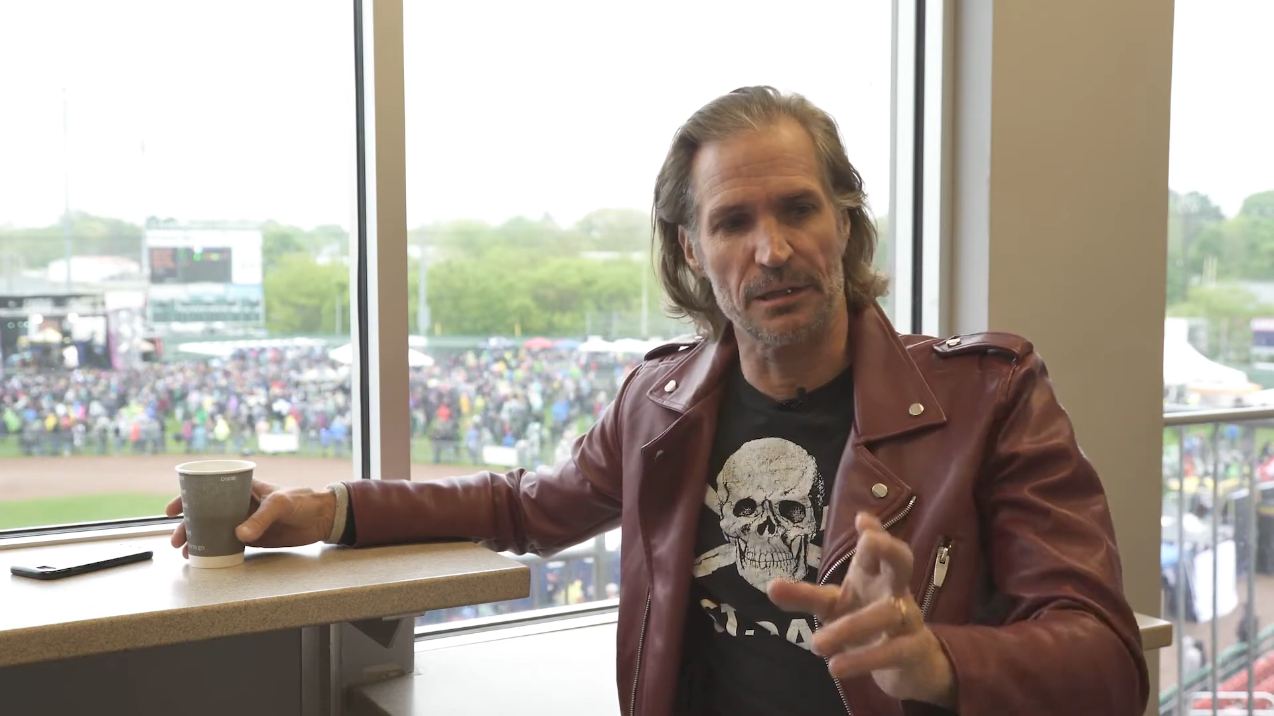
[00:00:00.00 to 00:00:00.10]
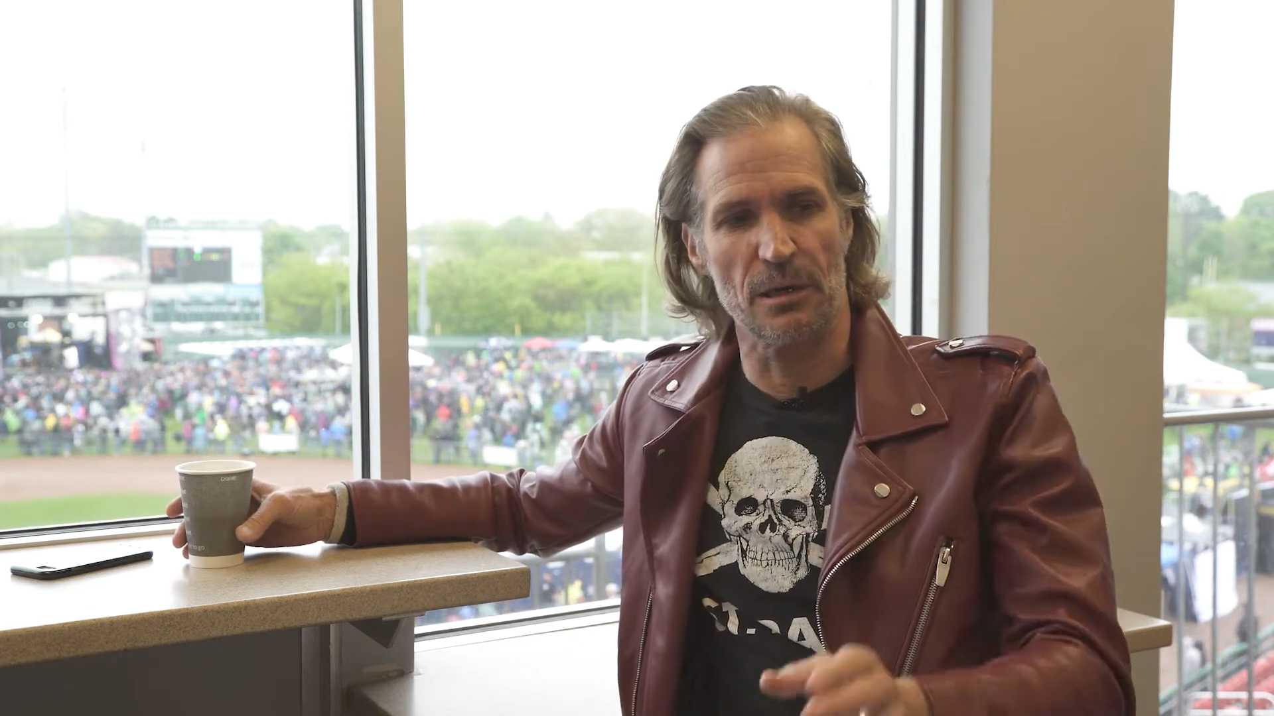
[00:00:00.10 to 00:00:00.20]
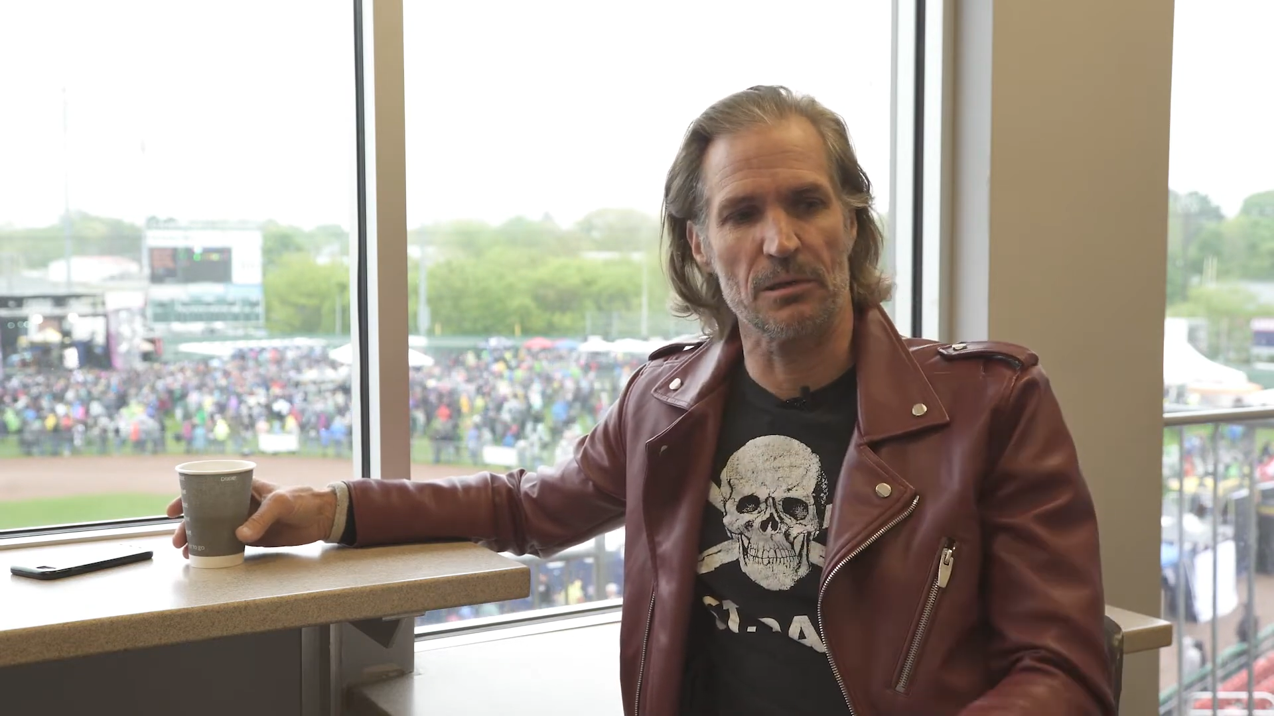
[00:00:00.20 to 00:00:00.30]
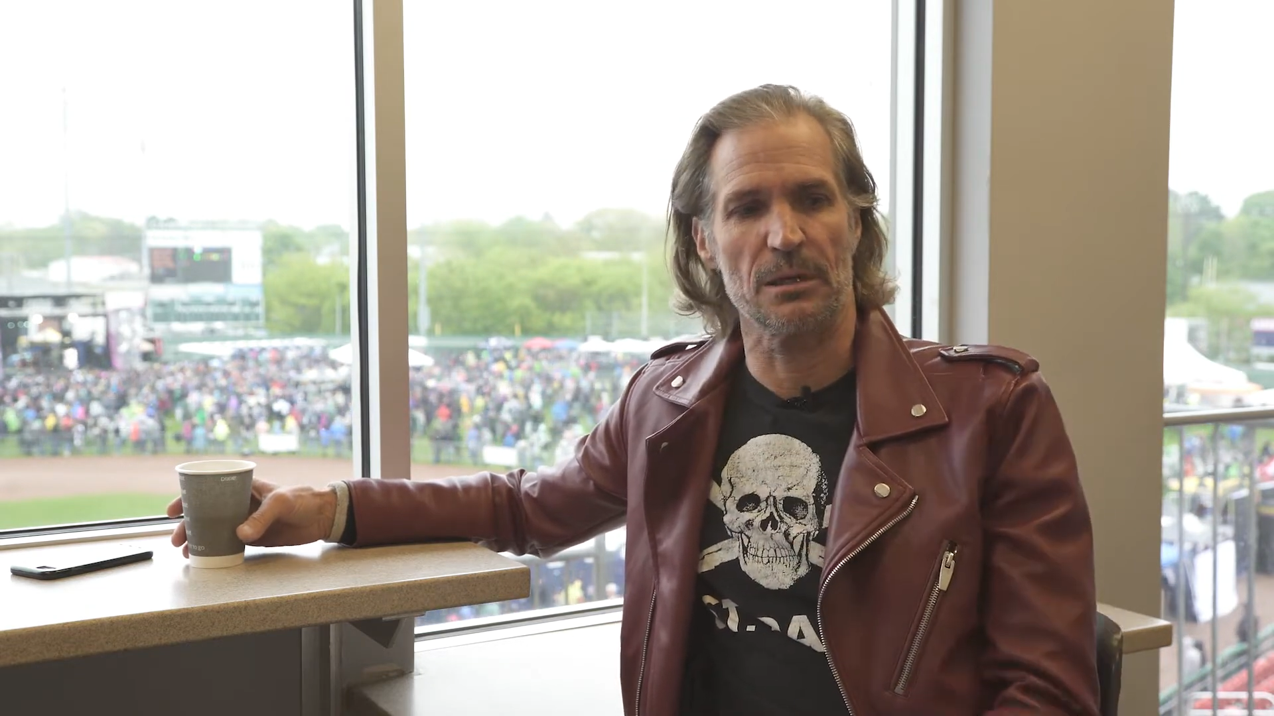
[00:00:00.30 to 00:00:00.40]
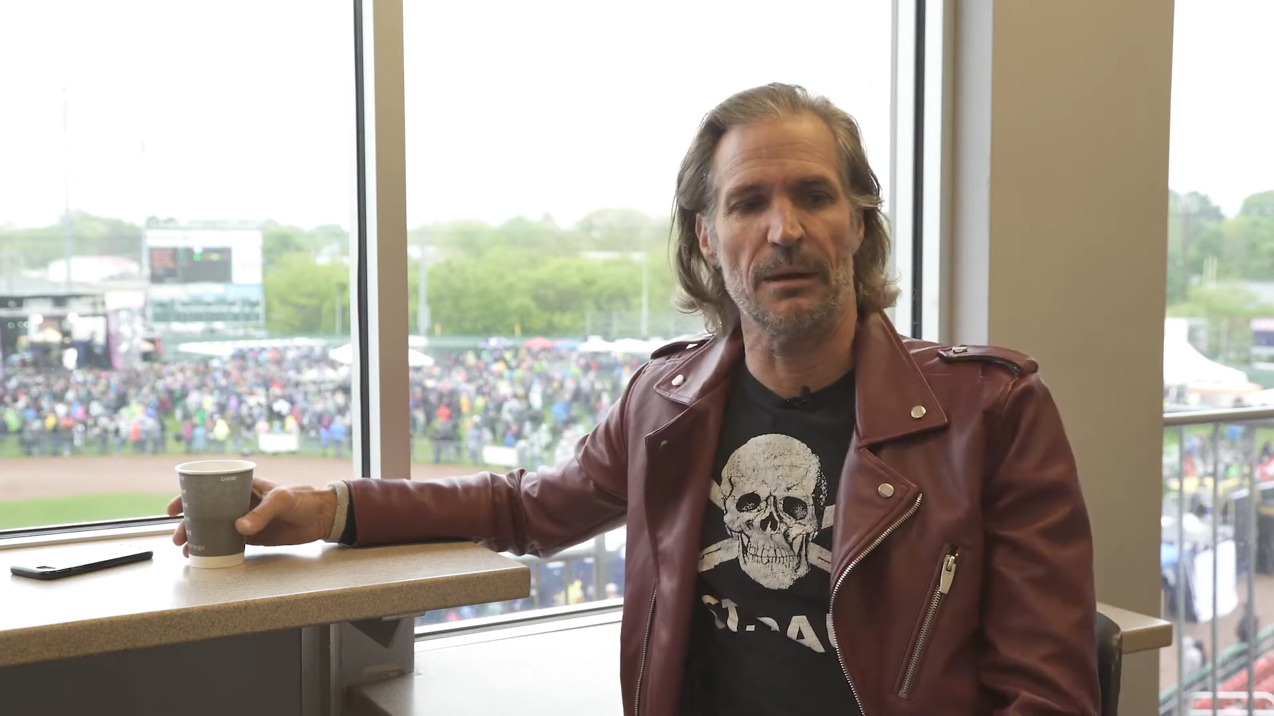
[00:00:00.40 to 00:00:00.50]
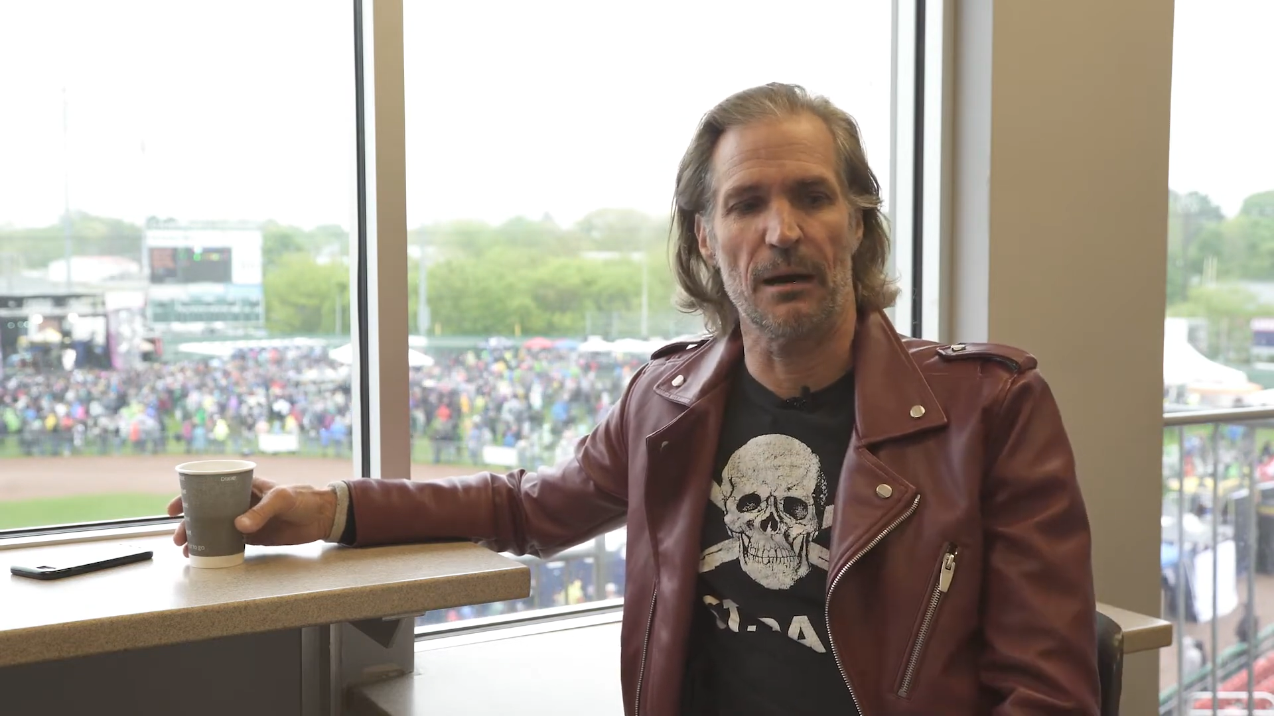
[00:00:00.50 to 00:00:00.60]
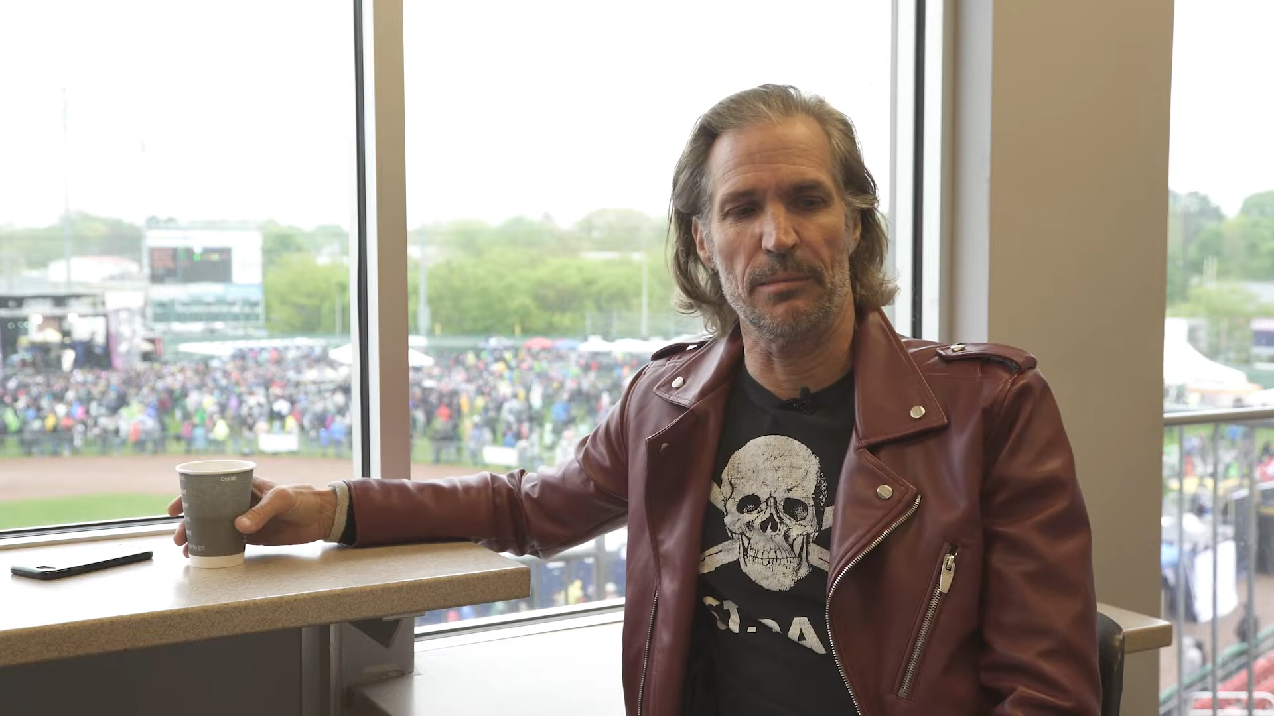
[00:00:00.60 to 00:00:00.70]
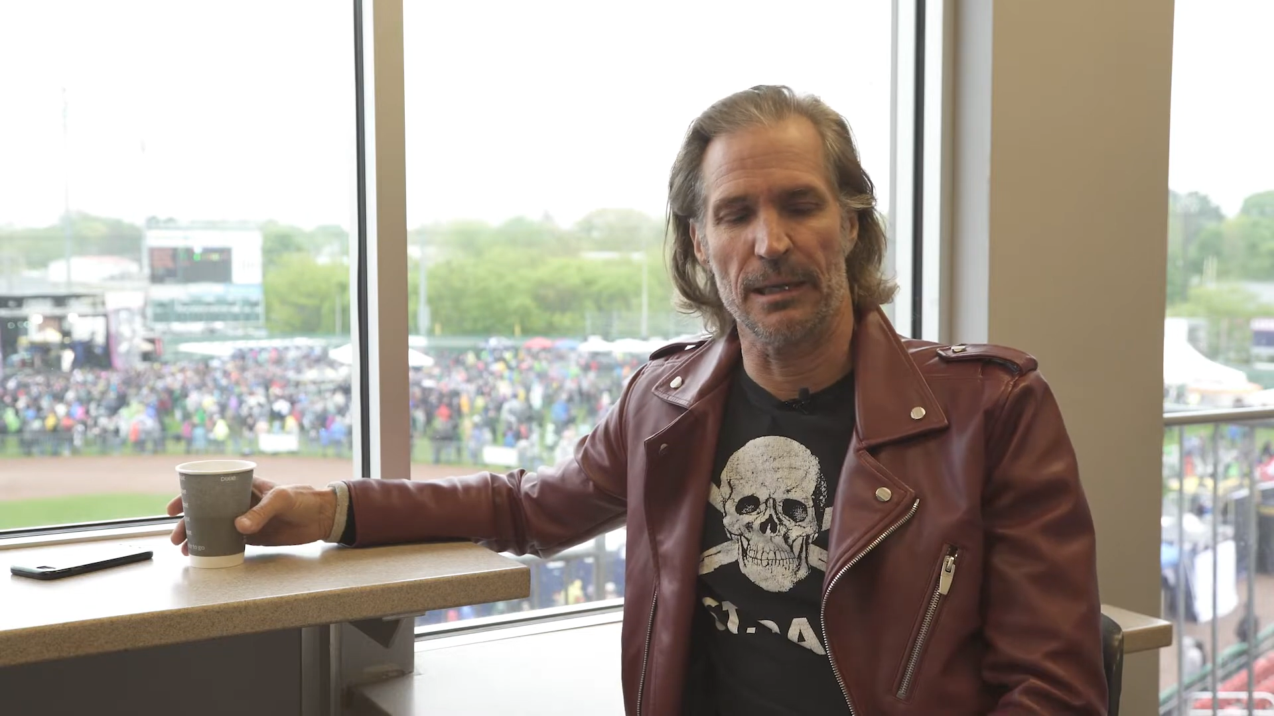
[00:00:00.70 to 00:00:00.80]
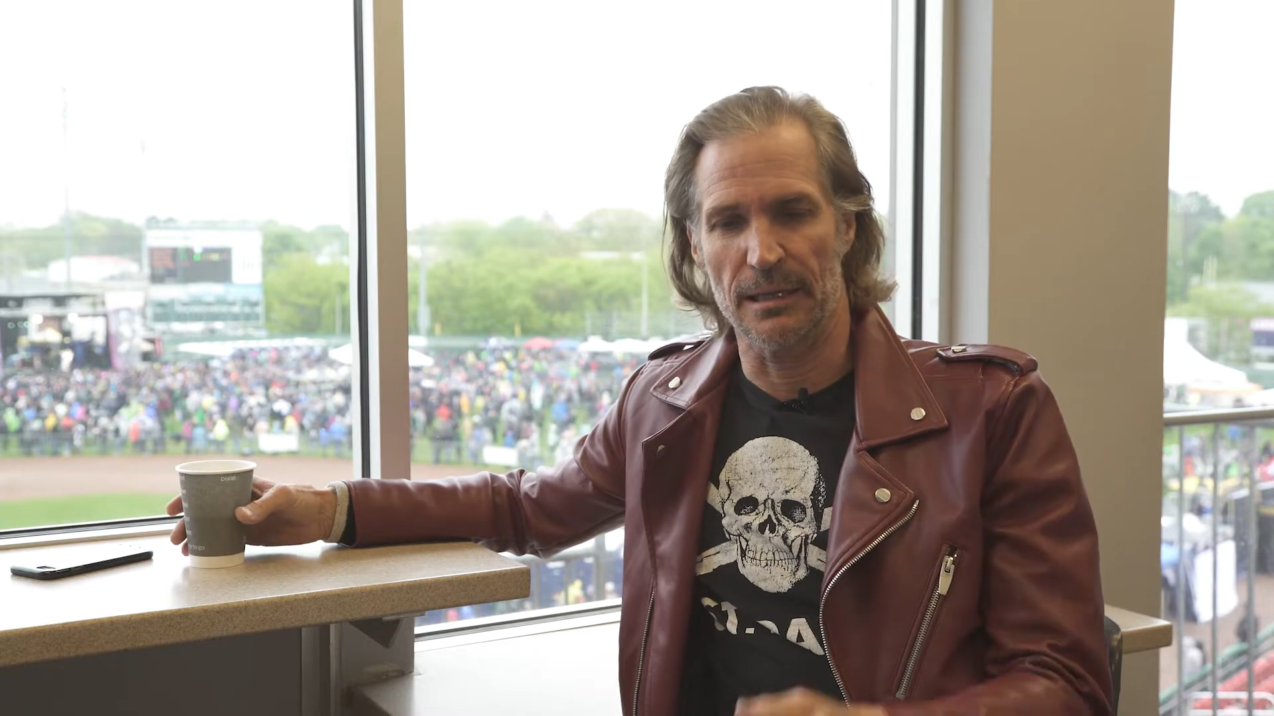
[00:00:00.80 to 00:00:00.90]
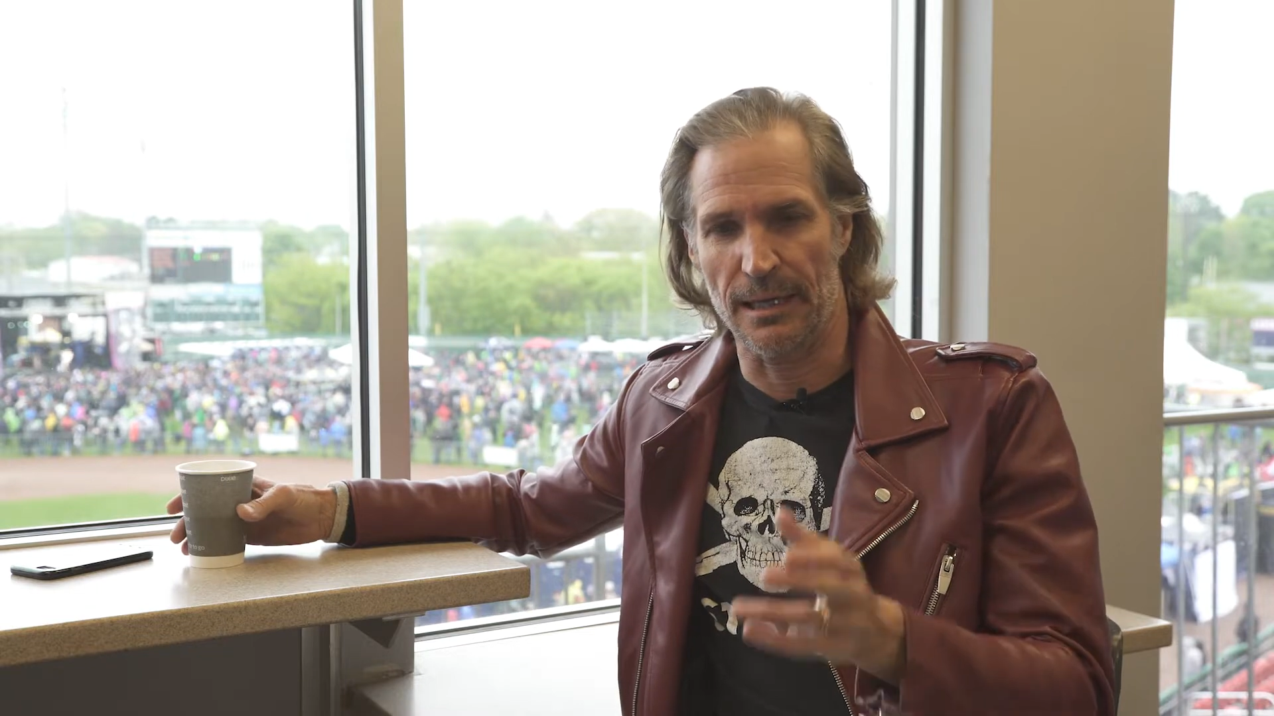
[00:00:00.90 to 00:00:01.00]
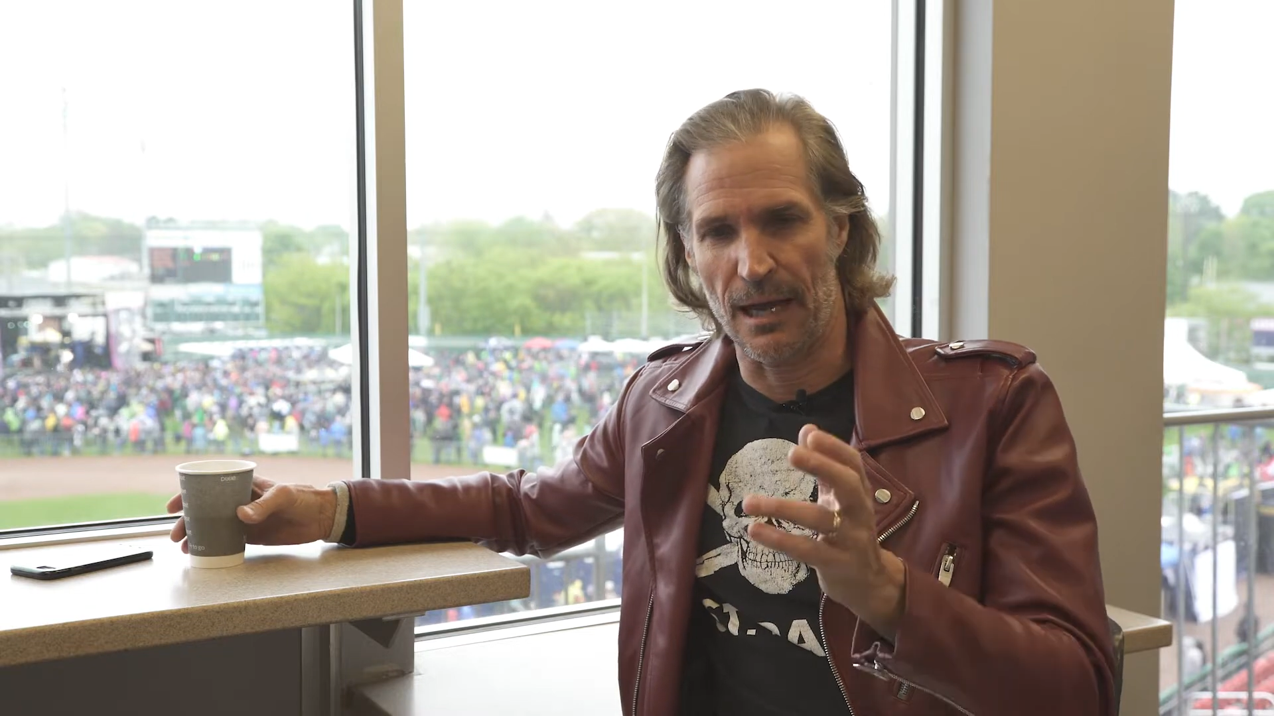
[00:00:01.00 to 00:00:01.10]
jokes about being like,